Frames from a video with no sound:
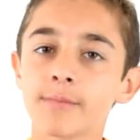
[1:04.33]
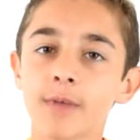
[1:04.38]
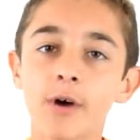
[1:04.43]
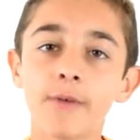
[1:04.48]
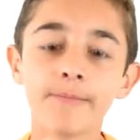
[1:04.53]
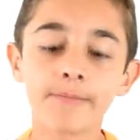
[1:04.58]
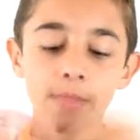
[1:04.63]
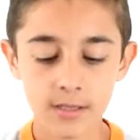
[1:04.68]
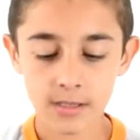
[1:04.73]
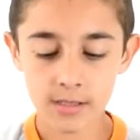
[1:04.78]
though.
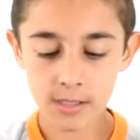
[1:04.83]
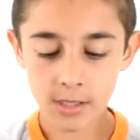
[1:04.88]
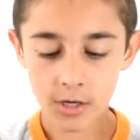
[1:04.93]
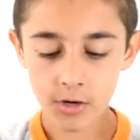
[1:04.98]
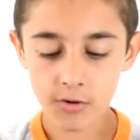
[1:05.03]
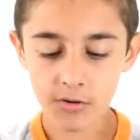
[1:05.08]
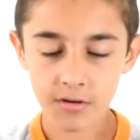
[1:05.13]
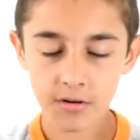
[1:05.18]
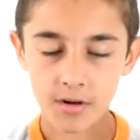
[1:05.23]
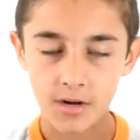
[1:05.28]

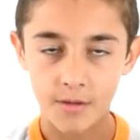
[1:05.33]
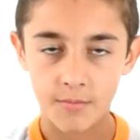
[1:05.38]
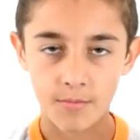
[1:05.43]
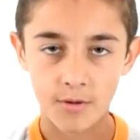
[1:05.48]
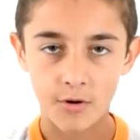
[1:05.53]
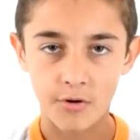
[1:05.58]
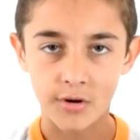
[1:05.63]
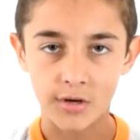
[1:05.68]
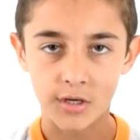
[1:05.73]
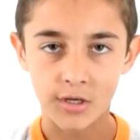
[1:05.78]
So I'm
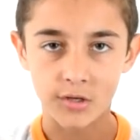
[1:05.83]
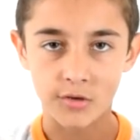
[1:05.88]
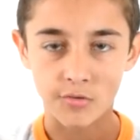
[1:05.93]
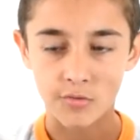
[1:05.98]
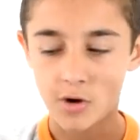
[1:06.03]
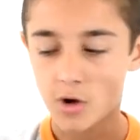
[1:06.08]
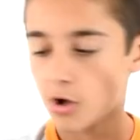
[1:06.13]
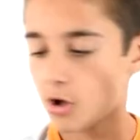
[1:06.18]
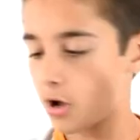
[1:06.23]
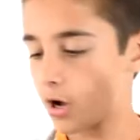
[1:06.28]
going
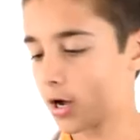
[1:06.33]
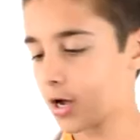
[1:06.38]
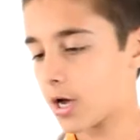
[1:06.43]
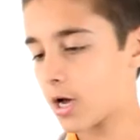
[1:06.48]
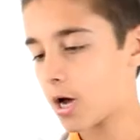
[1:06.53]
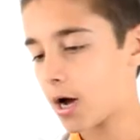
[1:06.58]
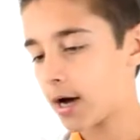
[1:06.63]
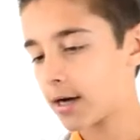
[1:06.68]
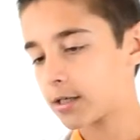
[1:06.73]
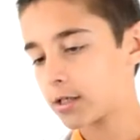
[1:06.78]
to
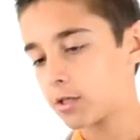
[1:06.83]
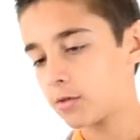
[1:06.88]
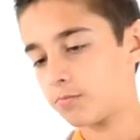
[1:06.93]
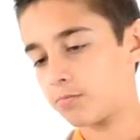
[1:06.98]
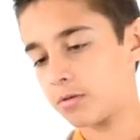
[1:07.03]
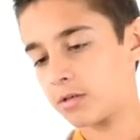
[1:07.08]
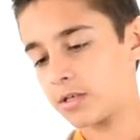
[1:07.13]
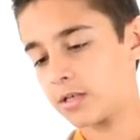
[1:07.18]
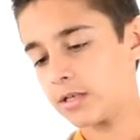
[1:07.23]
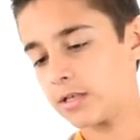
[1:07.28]
cut
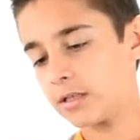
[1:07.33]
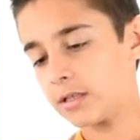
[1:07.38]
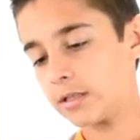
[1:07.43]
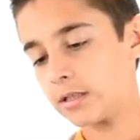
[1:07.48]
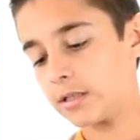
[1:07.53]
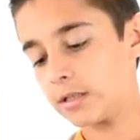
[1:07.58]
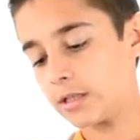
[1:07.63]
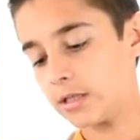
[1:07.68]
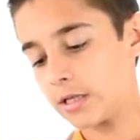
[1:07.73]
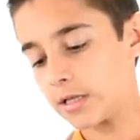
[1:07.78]
open
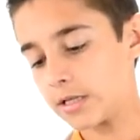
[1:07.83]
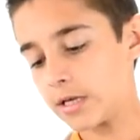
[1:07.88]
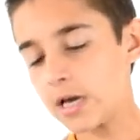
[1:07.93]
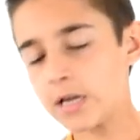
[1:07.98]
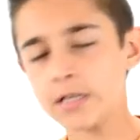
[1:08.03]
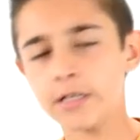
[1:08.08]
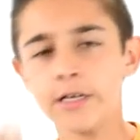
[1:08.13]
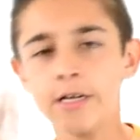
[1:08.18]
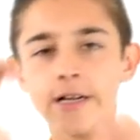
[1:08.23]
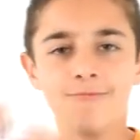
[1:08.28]
the
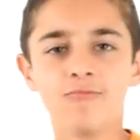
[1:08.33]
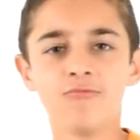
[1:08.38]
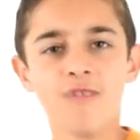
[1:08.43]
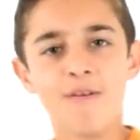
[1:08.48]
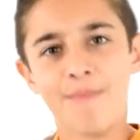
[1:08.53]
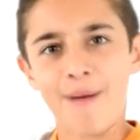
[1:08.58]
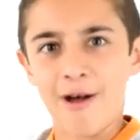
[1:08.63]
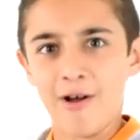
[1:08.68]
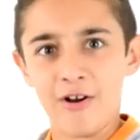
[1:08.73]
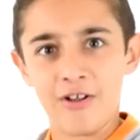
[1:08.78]
set,
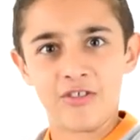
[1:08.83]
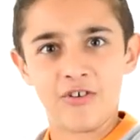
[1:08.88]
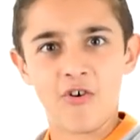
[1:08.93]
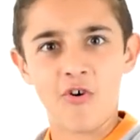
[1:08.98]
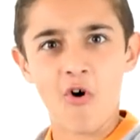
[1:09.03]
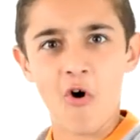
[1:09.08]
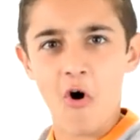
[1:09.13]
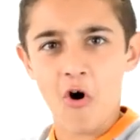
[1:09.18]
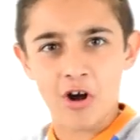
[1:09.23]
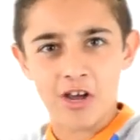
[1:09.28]
rip out its
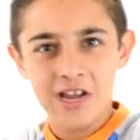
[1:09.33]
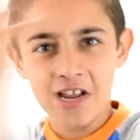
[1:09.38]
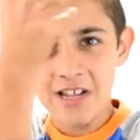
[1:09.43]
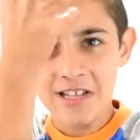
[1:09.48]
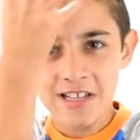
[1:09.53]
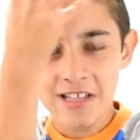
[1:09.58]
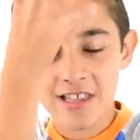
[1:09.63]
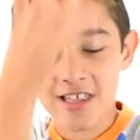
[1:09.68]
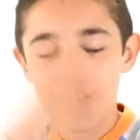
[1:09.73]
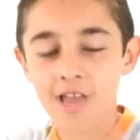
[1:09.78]

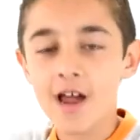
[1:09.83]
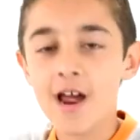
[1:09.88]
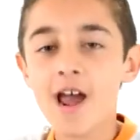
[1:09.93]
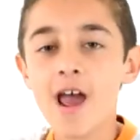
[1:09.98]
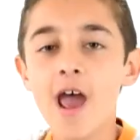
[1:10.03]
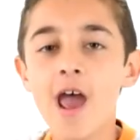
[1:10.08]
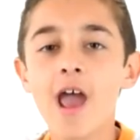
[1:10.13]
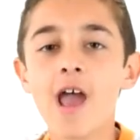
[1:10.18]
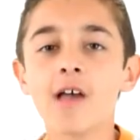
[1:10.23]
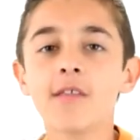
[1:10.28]
organs,
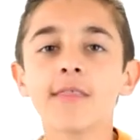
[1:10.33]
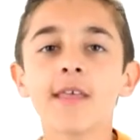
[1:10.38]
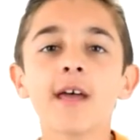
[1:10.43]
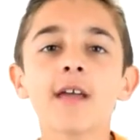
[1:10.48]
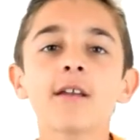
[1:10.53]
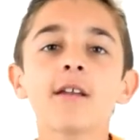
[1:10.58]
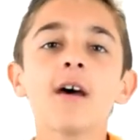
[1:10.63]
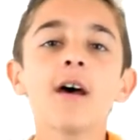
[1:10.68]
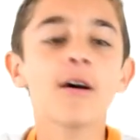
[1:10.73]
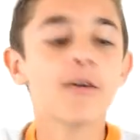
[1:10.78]
and
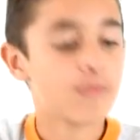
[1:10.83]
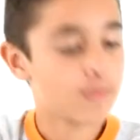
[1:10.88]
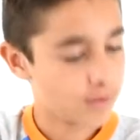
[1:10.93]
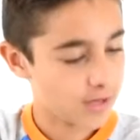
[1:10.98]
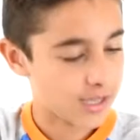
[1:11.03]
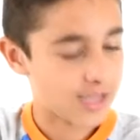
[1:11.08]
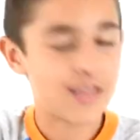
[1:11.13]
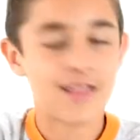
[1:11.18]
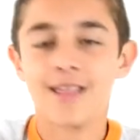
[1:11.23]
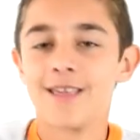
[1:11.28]
then we
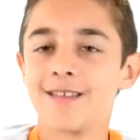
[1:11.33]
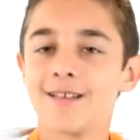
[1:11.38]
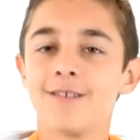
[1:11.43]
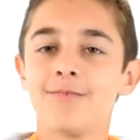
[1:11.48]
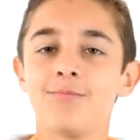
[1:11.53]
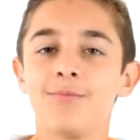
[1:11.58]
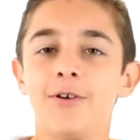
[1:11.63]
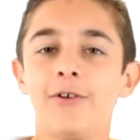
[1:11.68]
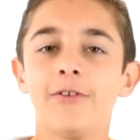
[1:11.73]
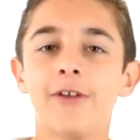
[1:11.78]
can
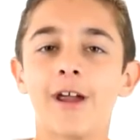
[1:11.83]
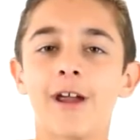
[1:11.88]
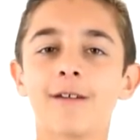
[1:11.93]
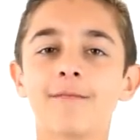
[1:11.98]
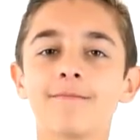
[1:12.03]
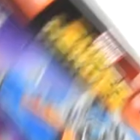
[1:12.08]
start building